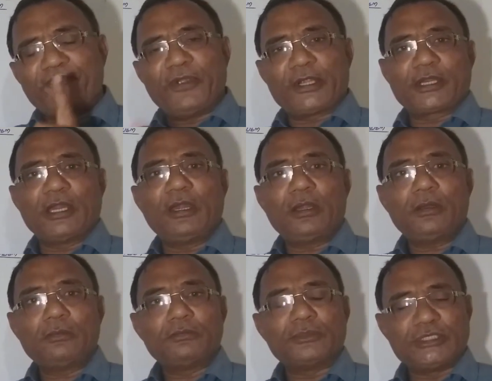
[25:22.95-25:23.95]
federal
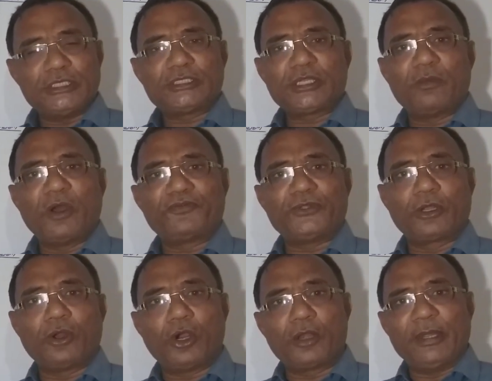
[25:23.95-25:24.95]
system of the
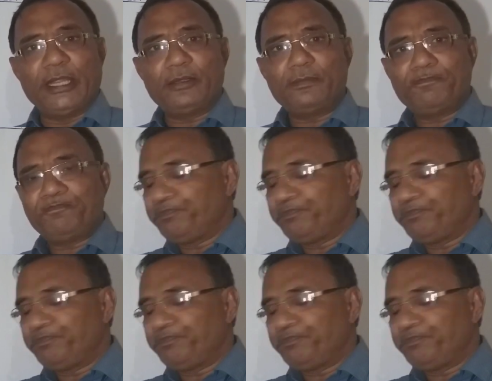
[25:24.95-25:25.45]
government,